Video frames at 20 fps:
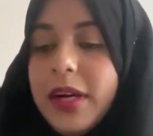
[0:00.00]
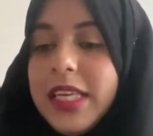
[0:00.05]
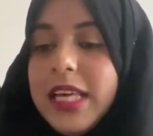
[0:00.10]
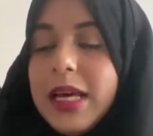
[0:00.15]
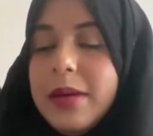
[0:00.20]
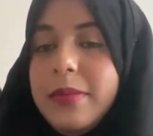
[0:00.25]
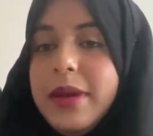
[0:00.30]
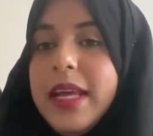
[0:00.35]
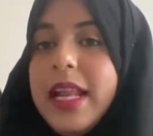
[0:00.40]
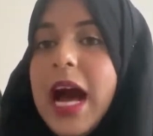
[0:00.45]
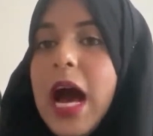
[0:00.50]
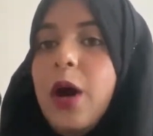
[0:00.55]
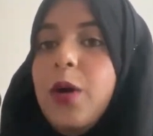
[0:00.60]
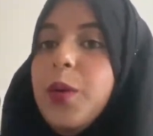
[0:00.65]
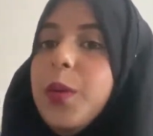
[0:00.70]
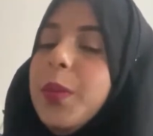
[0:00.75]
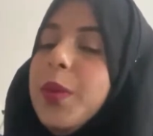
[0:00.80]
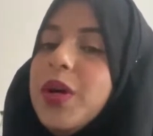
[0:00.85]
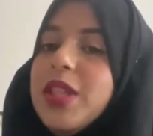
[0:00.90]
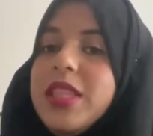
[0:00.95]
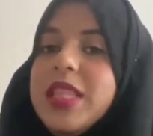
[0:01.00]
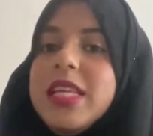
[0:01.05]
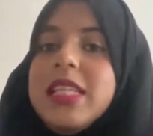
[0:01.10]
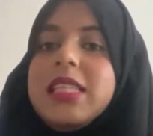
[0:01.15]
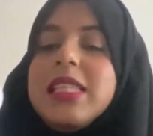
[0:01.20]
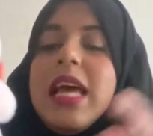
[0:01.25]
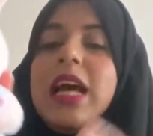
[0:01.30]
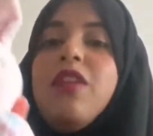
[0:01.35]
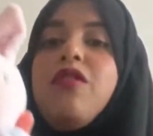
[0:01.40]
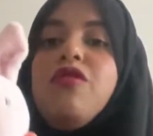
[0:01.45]
I will put
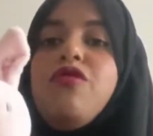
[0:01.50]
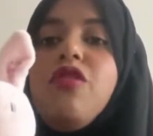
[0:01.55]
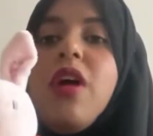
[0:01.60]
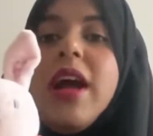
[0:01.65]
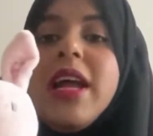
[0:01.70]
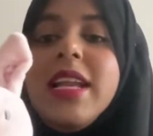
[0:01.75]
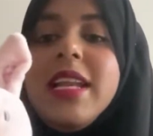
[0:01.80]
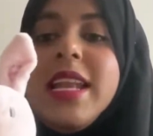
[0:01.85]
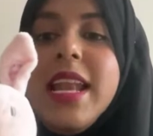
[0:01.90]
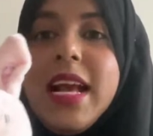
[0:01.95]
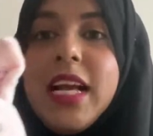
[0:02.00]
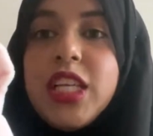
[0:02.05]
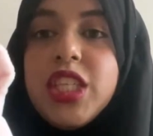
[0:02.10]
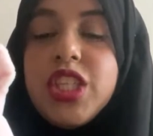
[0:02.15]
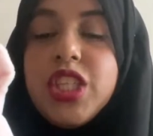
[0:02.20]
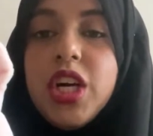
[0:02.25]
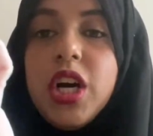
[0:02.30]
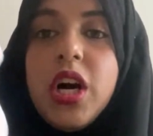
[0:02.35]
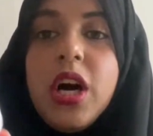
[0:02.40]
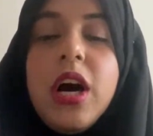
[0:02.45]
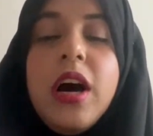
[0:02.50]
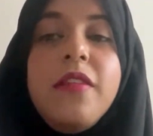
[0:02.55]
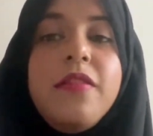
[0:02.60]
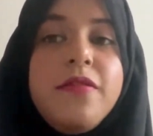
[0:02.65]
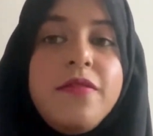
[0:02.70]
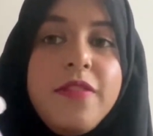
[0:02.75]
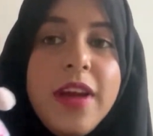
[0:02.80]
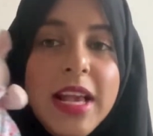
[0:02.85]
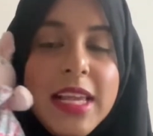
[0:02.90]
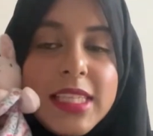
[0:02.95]
this like right next to her
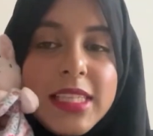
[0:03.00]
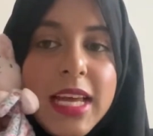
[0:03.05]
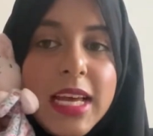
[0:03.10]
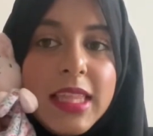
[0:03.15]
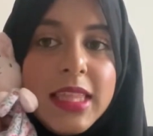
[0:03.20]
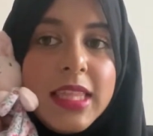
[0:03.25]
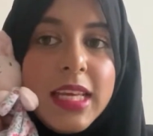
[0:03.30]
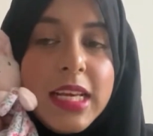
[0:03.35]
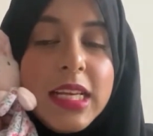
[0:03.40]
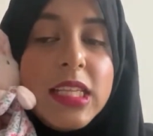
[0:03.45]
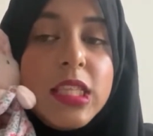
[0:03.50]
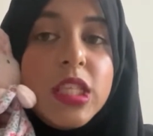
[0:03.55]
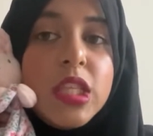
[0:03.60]
face like this.